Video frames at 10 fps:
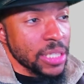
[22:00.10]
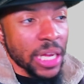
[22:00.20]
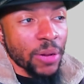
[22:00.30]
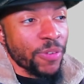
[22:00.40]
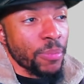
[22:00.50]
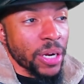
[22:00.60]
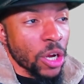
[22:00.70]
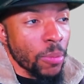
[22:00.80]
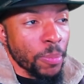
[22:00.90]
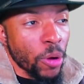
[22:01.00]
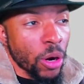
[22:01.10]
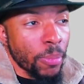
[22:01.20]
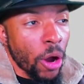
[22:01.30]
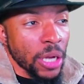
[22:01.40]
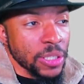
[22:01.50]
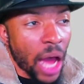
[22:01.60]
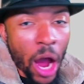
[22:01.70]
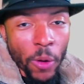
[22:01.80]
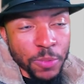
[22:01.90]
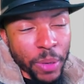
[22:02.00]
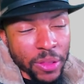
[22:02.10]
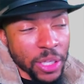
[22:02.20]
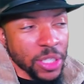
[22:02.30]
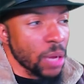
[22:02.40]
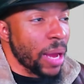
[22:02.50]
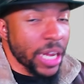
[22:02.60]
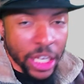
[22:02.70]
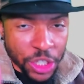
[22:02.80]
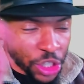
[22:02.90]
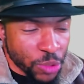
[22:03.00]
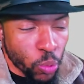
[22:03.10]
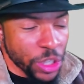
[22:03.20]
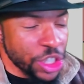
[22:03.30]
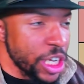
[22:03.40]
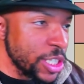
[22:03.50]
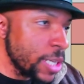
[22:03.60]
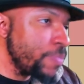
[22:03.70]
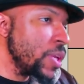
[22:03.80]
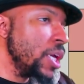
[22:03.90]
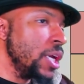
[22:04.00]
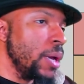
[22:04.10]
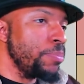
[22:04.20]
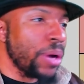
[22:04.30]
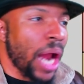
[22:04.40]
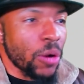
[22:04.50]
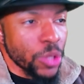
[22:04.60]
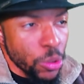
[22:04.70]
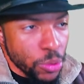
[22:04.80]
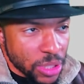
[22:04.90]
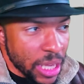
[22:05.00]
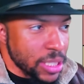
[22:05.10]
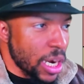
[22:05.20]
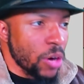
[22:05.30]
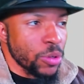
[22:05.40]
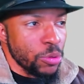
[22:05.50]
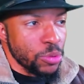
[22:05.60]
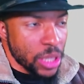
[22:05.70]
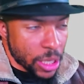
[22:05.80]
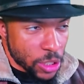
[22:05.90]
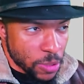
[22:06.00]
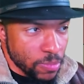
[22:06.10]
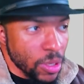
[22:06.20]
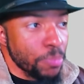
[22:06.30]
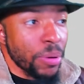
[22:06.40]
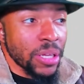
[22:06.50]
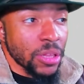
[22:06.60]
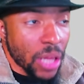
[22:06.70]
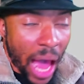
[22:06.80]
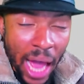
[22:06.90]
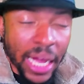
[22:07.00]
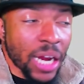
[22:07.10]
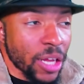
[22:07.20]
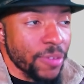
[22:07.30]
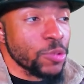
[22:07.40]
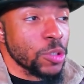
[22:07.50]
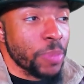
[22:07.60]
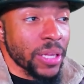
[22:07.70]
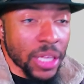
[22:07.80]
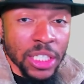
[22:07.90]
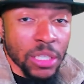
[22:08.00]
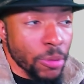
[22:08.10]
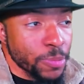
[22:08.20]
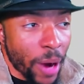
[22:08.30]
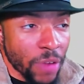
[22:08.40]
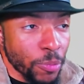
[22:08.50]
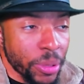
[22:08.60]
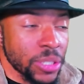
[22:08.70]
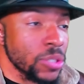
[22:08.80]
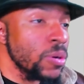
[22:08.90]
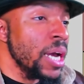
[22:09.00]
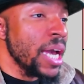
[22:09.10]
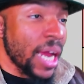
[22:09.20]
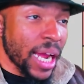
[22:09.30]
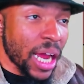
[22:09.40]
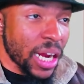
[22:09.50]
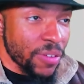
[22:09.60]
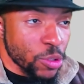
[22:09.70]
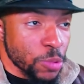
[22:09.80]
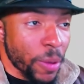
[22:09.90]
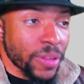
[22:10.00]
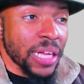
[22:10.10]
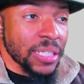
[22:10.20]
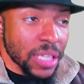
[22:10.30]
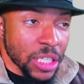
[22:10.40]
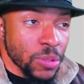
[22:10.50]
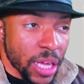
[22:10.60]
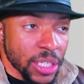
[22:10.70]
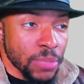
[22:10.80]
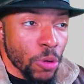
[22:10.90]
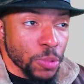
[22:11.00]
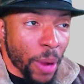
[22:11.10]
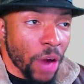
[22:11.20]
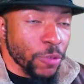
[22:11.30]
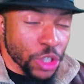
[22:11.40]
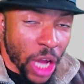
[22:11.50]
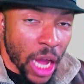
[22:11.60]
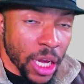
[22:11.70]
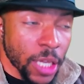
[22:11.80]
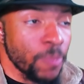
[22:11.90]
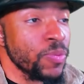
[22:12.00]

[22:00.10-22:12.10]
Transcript: and if I'm about to come up on a boss, I always pick this up. I can easily just one cheese it. But I don't use this and I don't use this. But I gotta give this respect that this is the most powerful pistol, and I gotta give this respect that this is his most powerful shotgun.